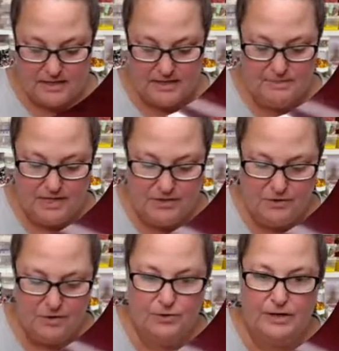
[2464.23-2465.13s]
to make your
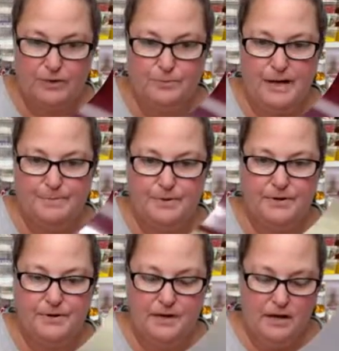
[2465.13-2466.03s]
own crinkled
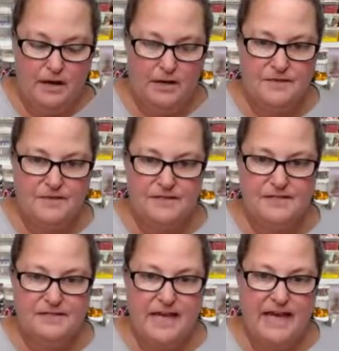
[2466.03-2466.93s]
paper. Okay, this
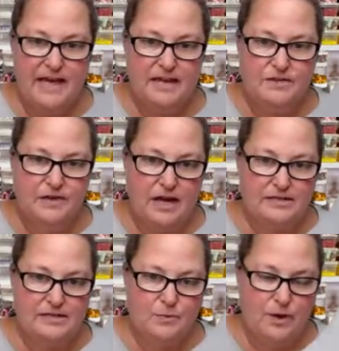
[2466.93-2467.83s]
is the A, you
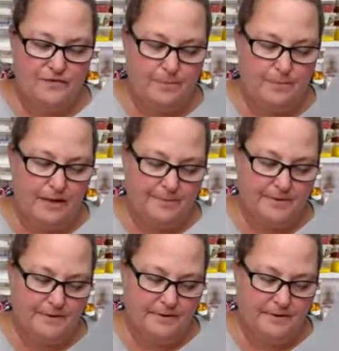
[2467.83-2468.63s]
guys, in wafer paper.